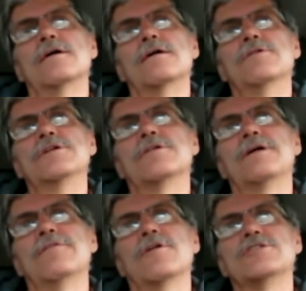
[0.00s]
and when you
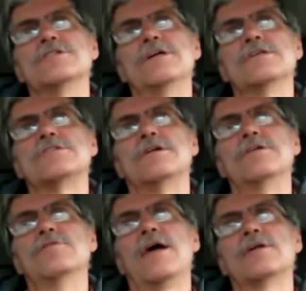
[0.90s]
don't have a large
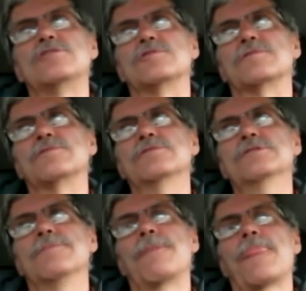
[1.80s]
intestine, you can't store food.